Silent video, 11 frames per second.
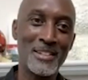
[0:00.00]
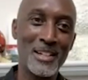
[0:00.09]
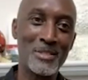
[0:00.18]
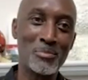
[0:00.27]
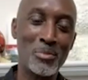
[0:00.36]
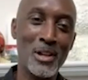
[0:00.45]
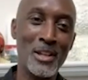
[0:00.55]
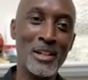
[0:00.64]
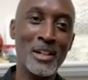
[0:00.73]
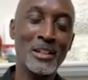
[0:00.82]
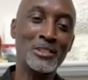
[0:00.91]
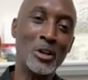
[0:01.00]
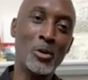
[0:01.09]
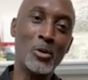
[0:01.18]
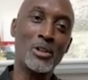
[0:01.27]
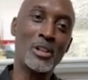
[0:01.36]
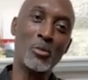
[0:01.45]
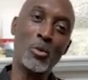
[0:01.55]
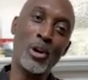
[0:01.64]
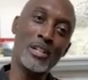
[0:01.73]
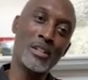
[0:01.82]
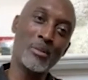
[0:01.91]
That's brilliant. So
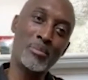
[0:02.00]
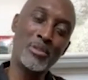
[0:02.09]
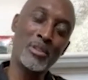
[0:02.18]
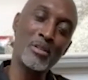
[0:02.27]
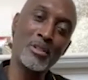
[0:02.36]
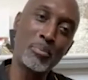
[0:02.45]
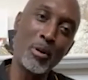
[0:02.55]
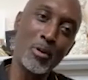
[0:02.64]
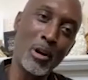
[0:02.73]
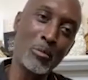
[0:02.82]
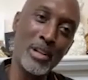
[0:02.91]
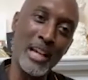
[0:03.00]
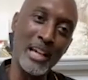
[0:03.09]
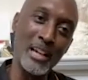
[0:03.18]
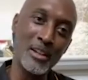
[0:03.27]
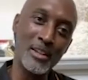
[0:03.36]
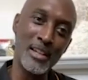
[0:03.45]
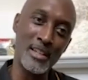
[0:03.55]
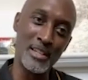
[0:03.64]
what is the programme with England then?